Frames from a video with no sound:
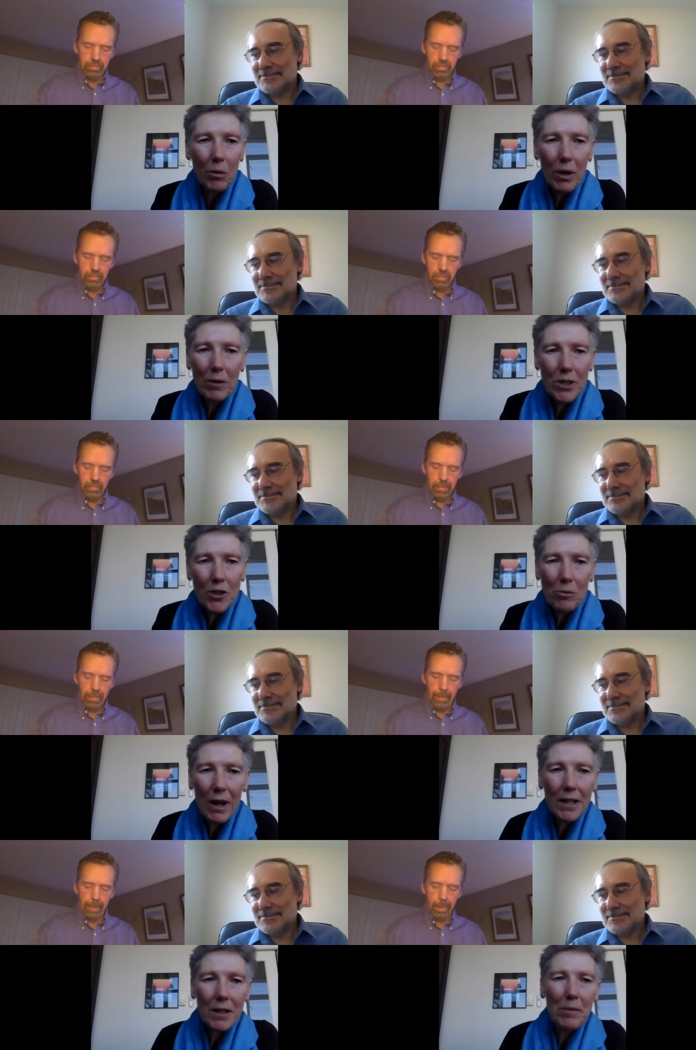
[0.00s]
Speaker 1: What would you
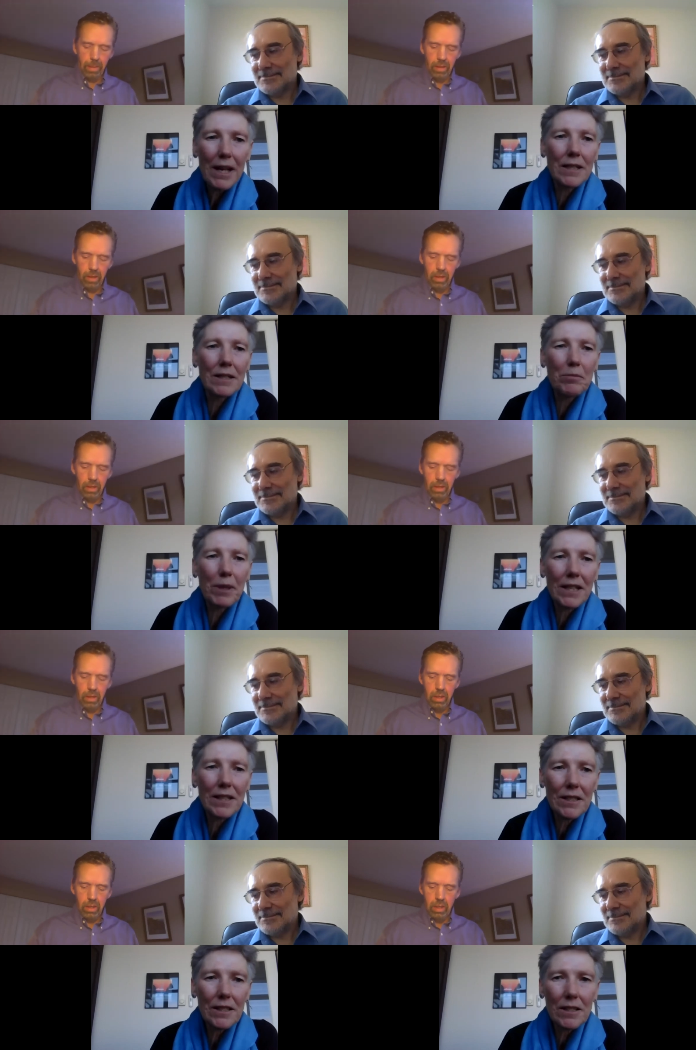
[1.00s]
recommend?
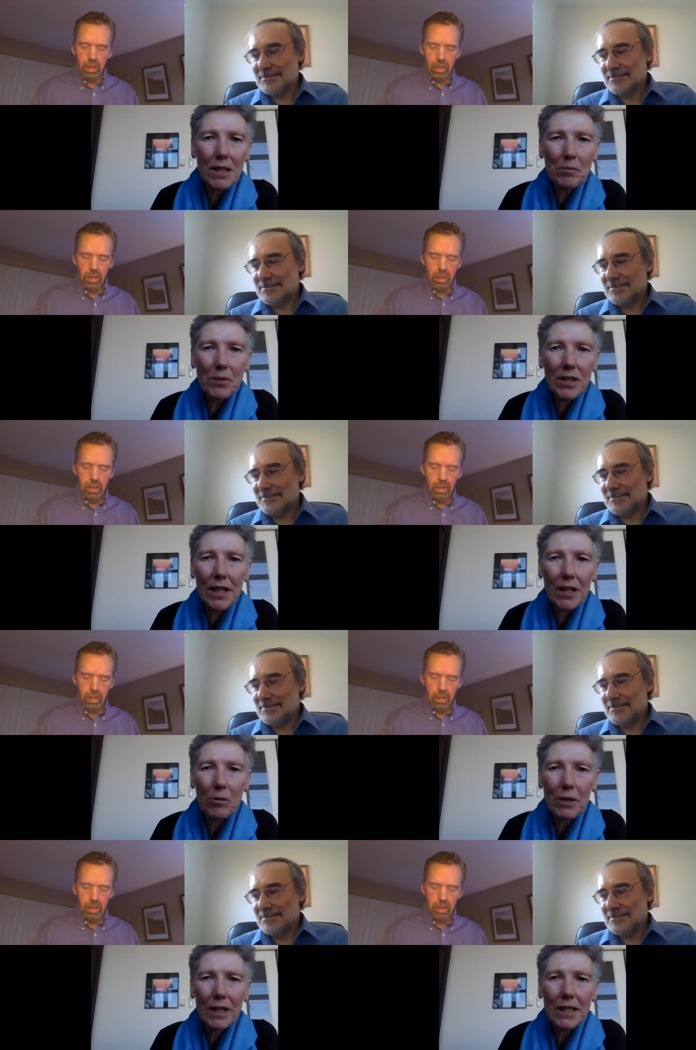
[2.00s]
Because this seems like
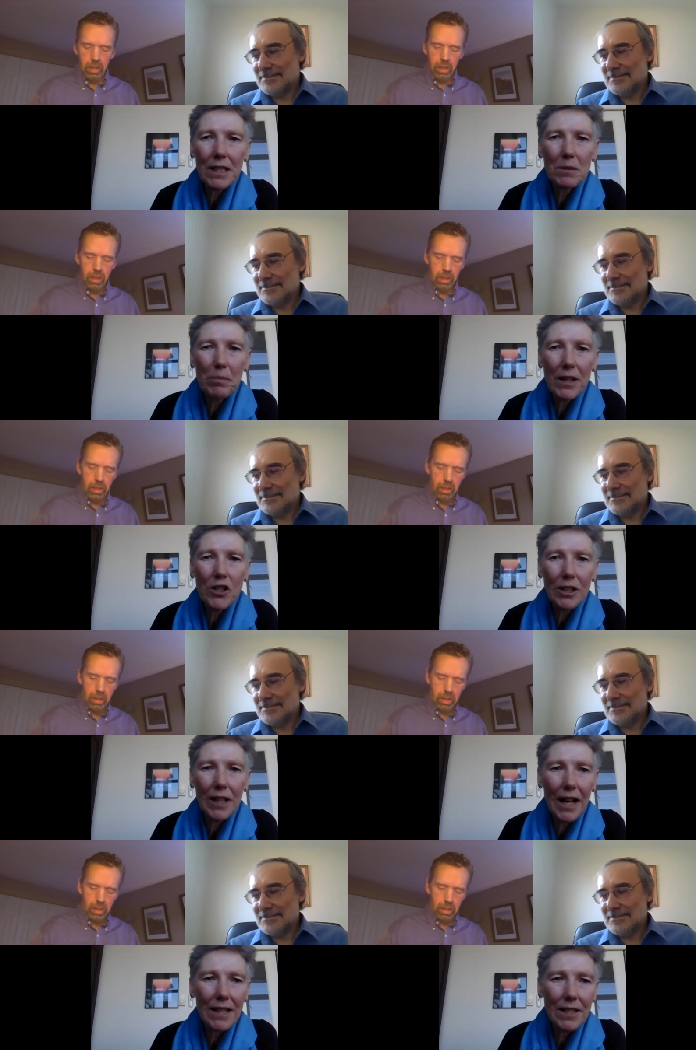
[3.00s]
a really
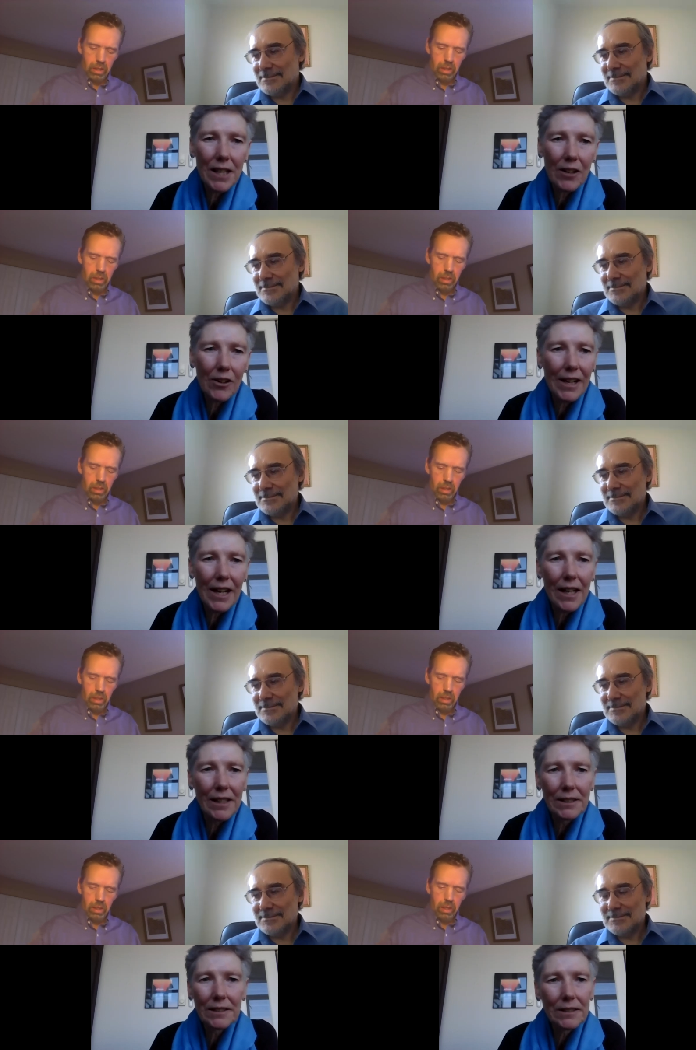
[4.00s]
specialized area.
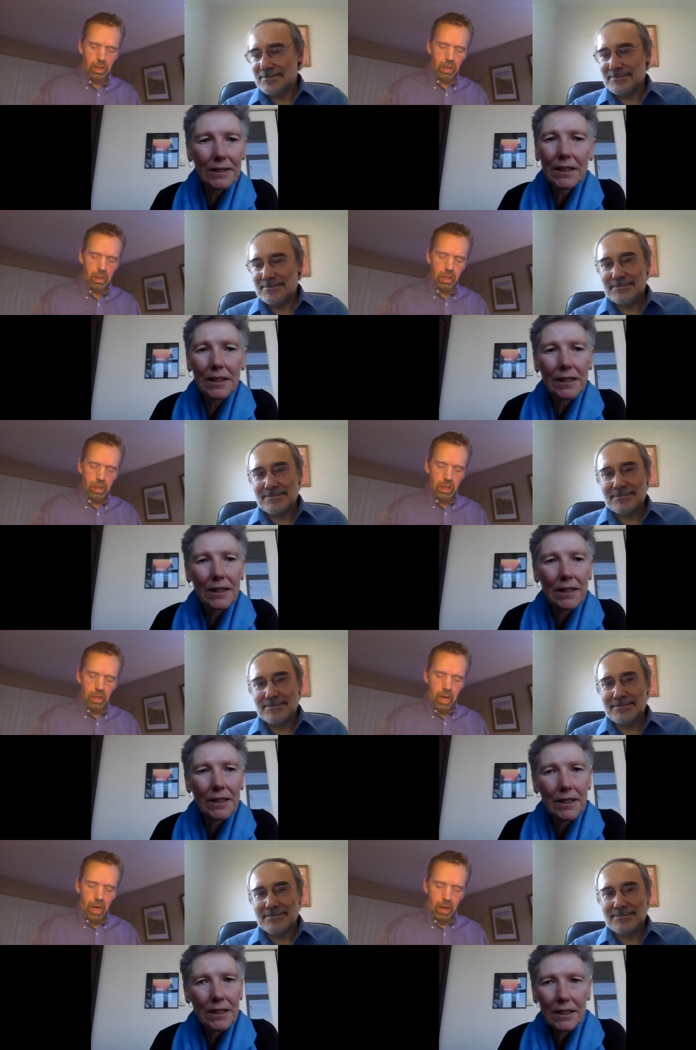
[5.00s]

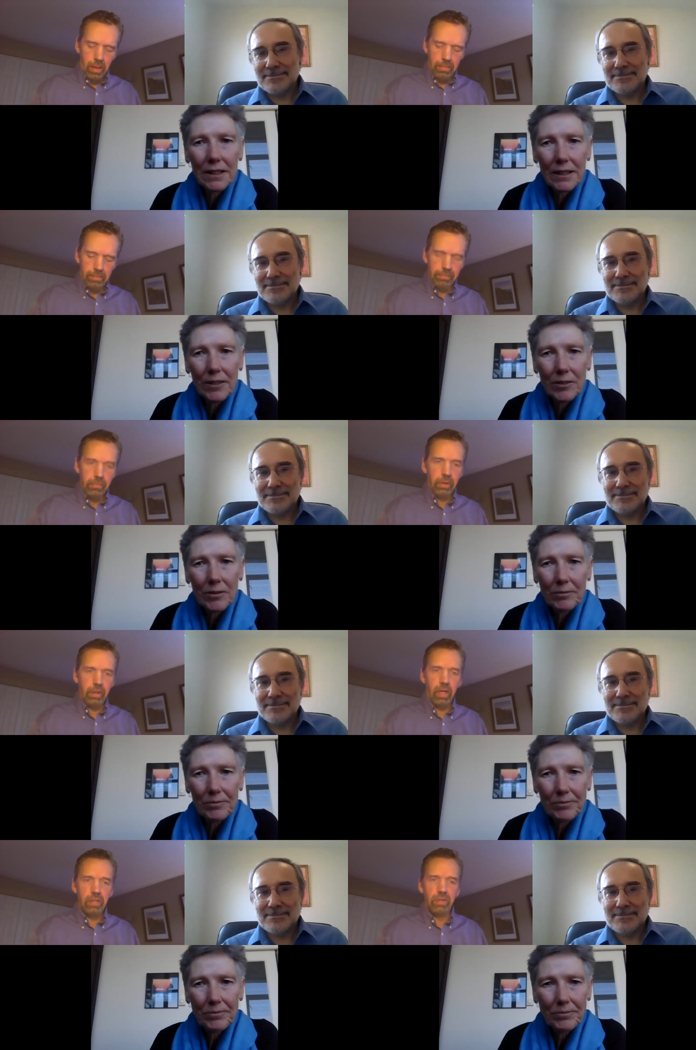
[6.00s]
Speaker 2: Um,
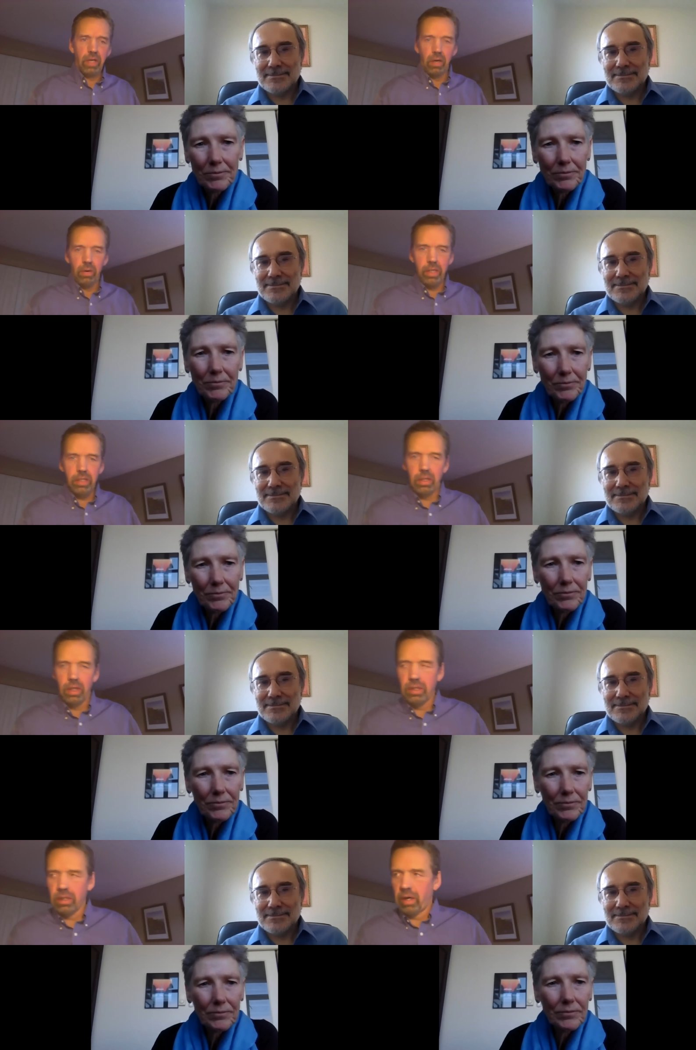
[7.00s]
thanks for that question.
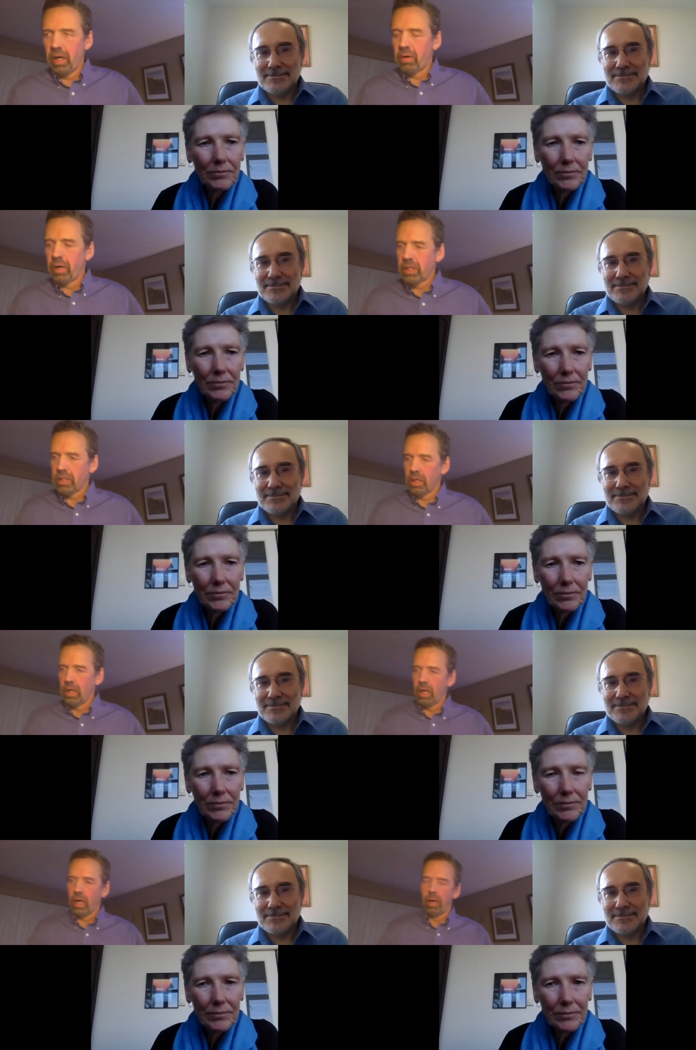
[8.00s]
It's a great question.
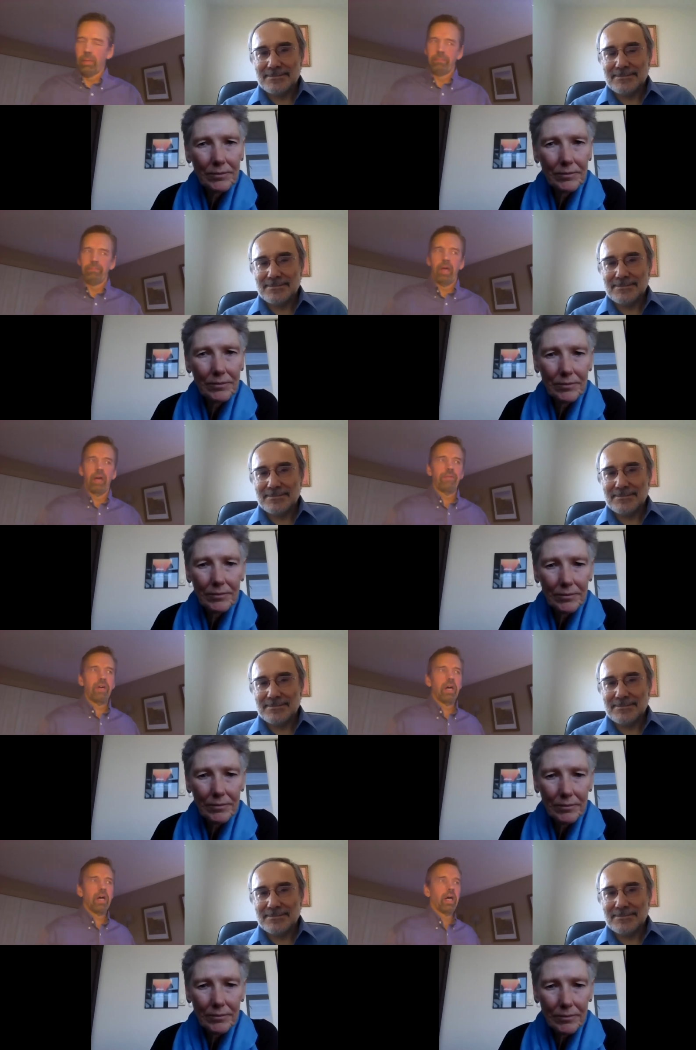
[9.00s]
Um, F A
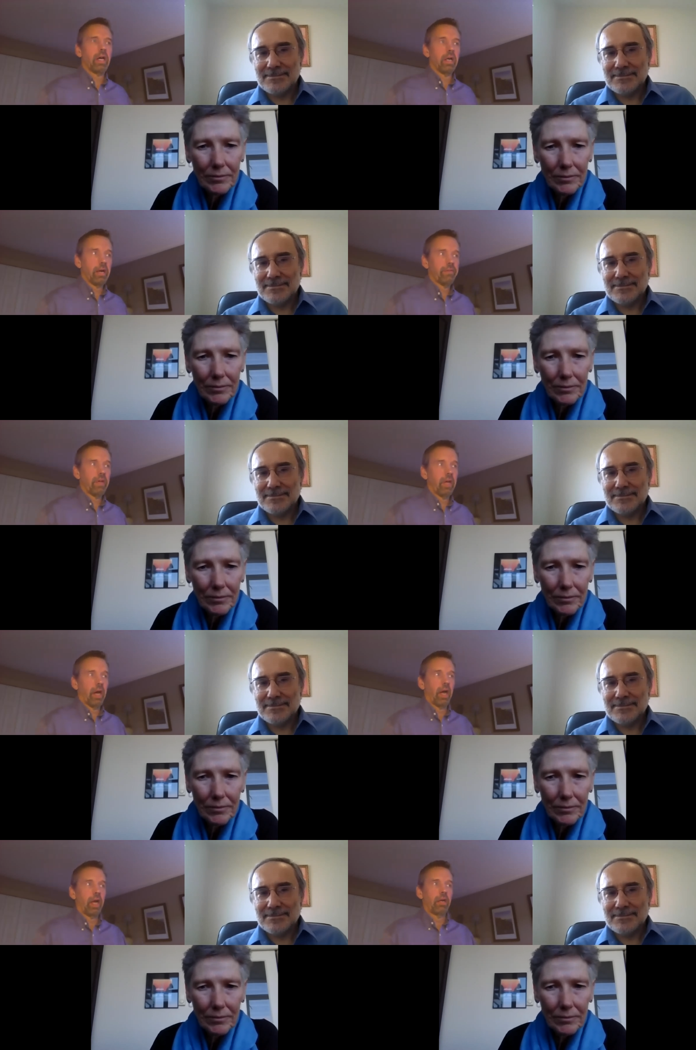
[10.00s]
I, F A
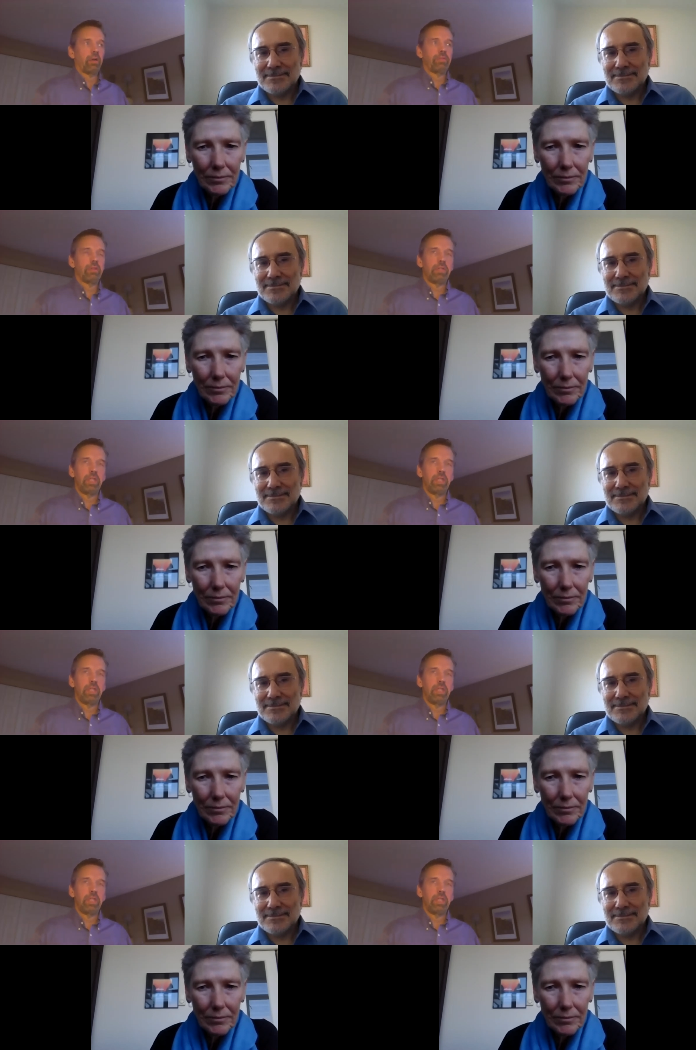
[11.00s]
I, you know, fifteen